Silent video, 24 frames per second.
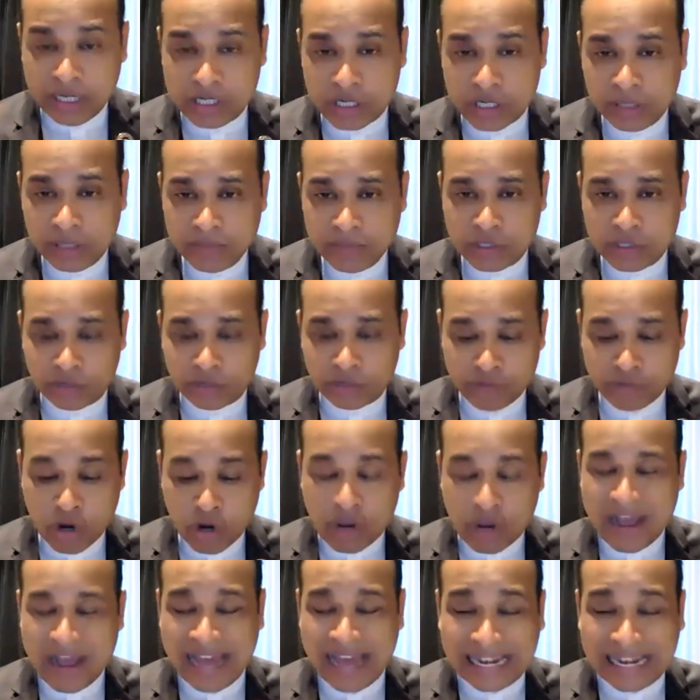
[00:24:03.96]
terms of your
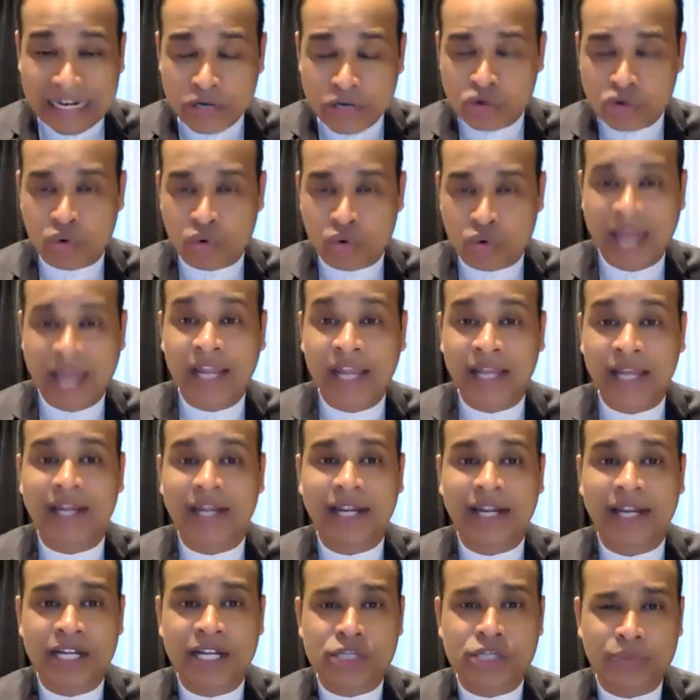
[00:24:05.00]
current rank in
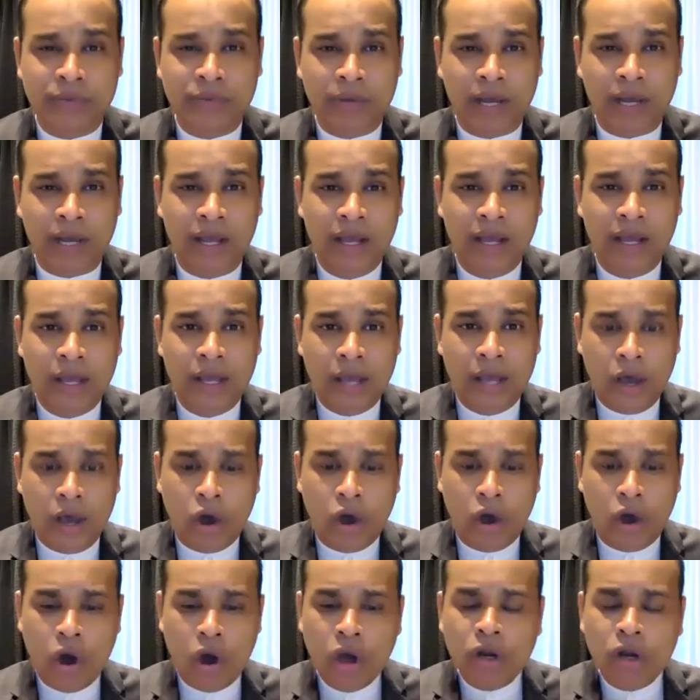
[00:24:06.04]
IndusViva,
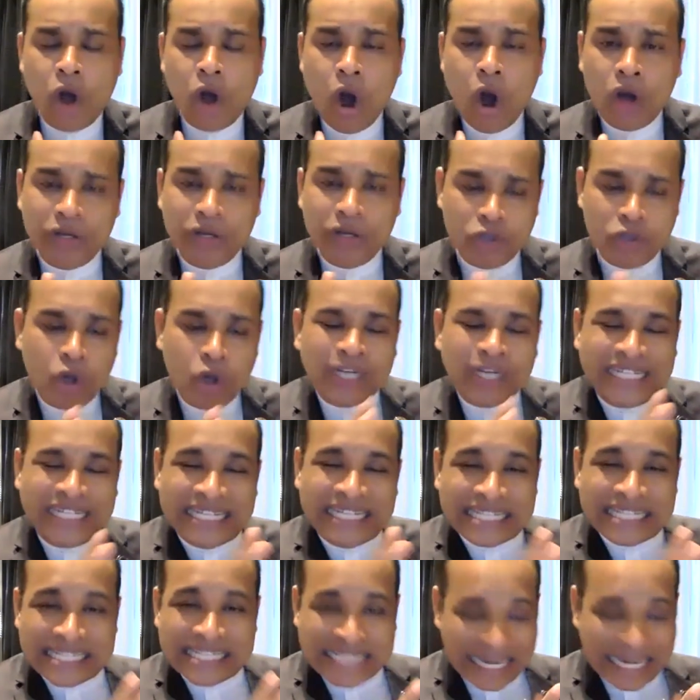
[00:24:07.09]
or you are
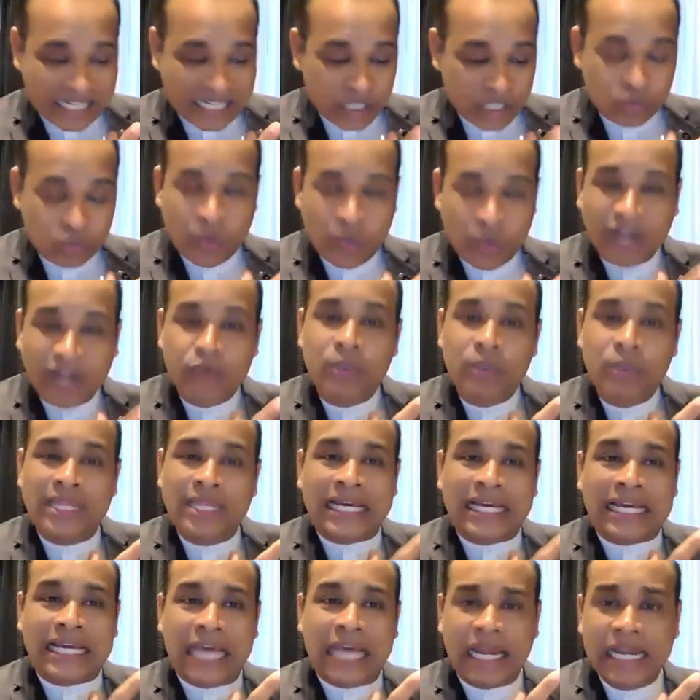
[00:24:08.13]
dissatisfied with
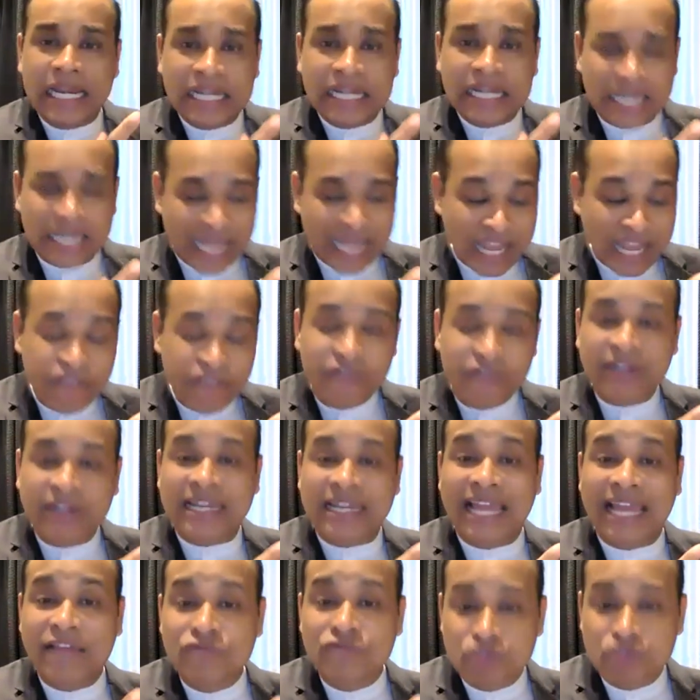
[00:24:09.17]
the current life and
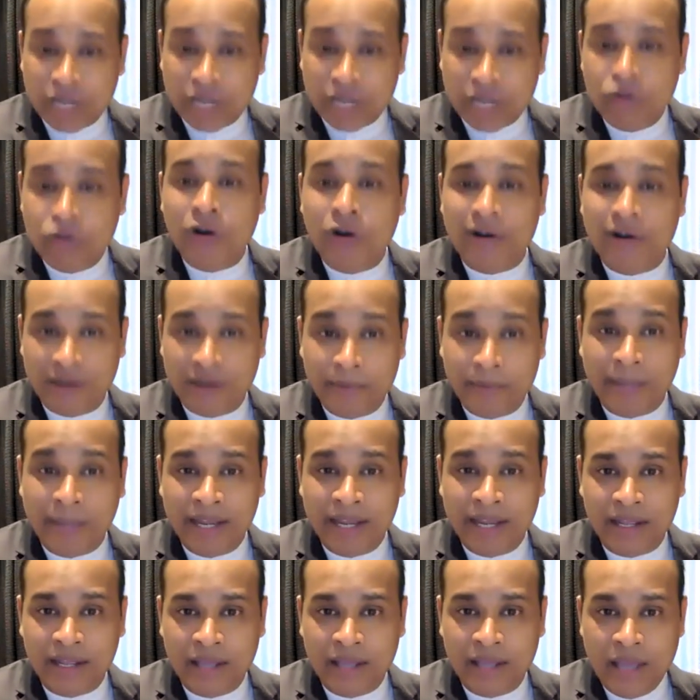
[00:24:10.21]
lifestyle you are
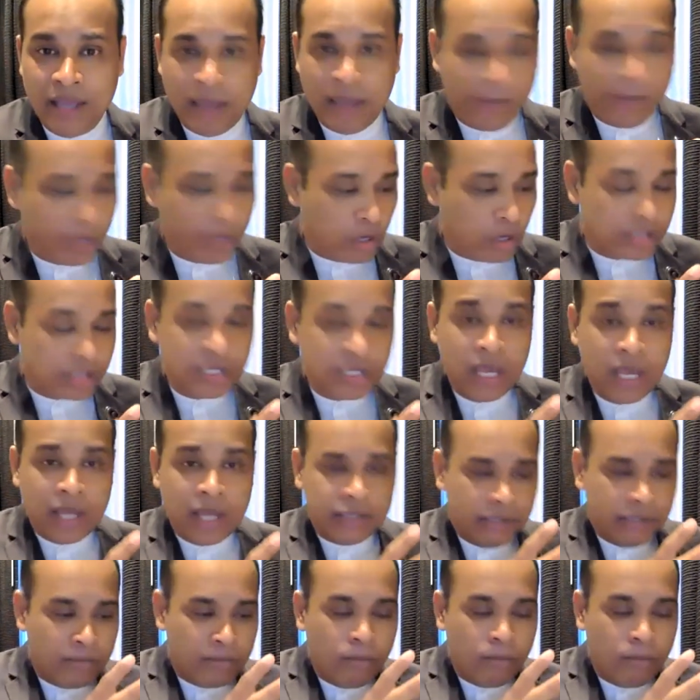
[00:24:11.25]
remaining? Because
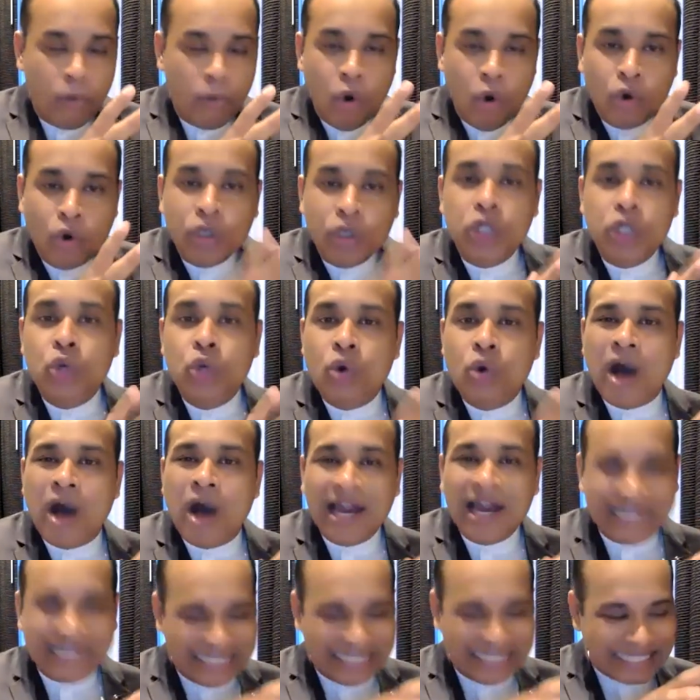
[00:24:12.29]
the more you
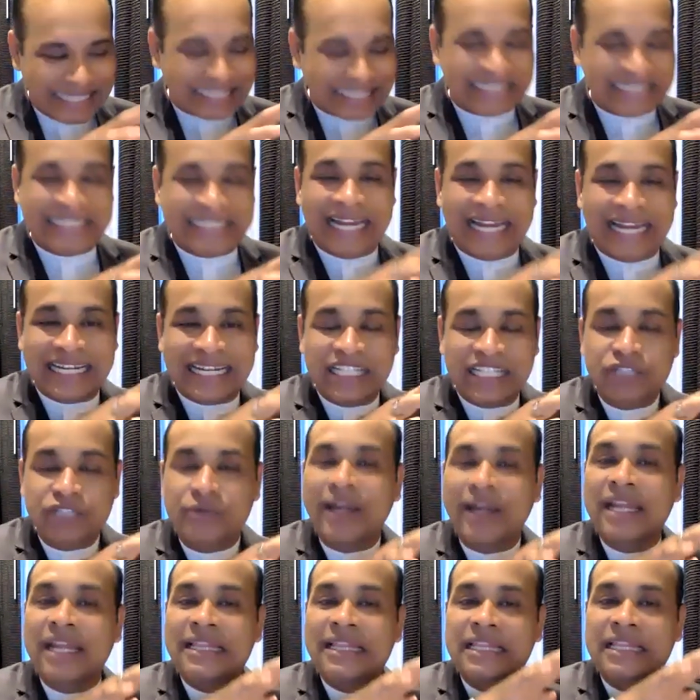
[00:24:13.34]
are
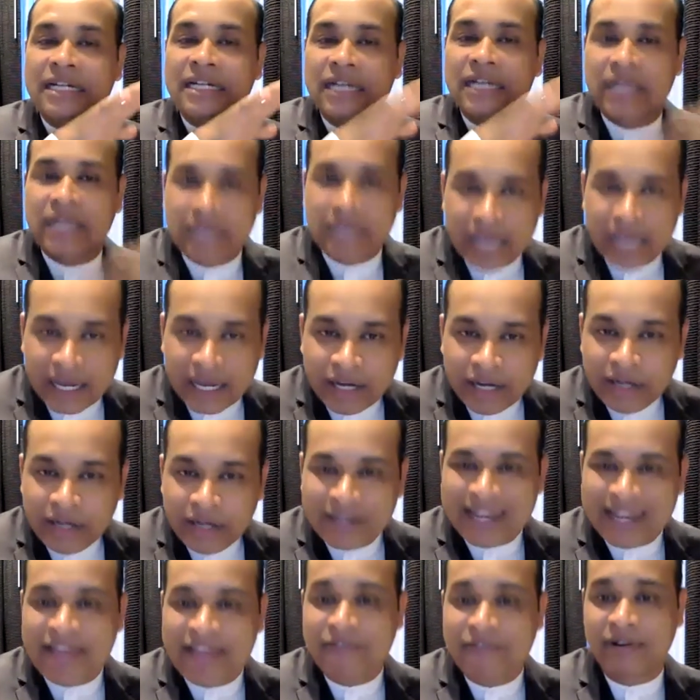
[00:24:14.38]
dissatisfied in the current
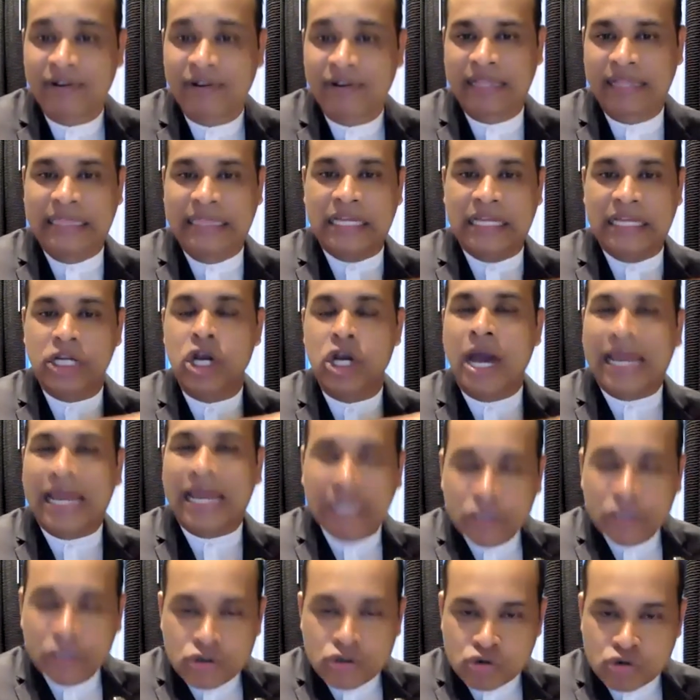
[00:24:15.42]
level, in the
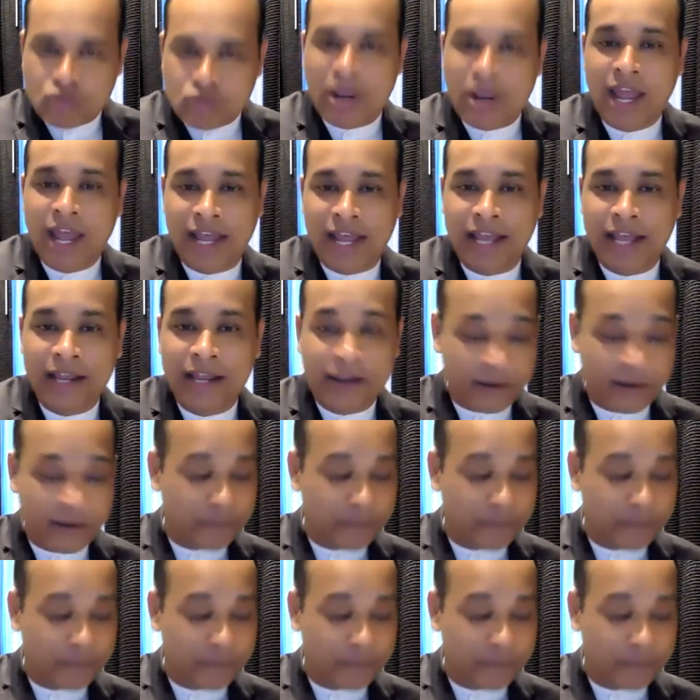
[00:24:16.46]
current rank,